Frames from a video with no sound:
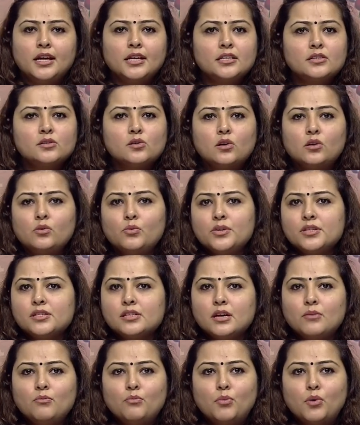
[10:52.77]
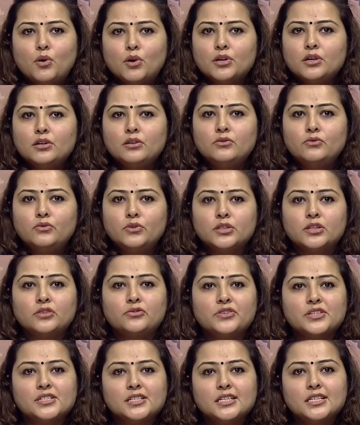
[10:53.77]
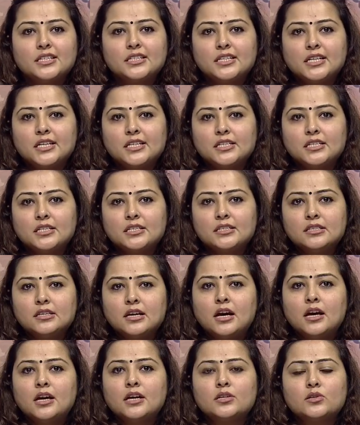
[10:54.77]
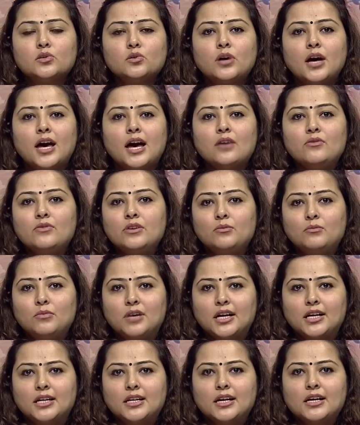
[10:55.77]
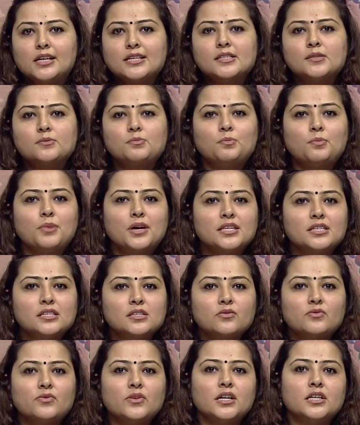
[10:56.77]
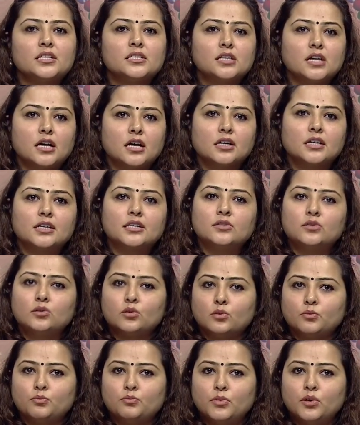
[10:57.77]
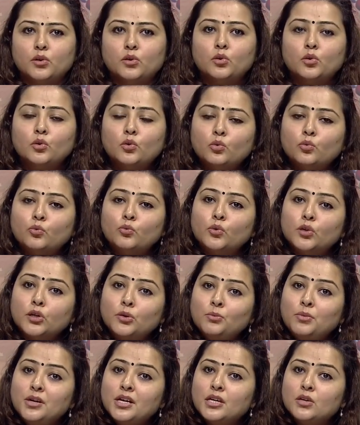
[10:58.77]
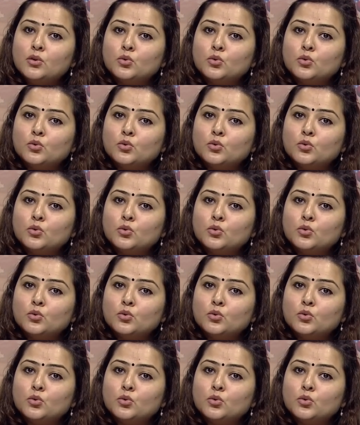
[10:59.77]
It is always important for the facilitators to have in mind a specific target group who would be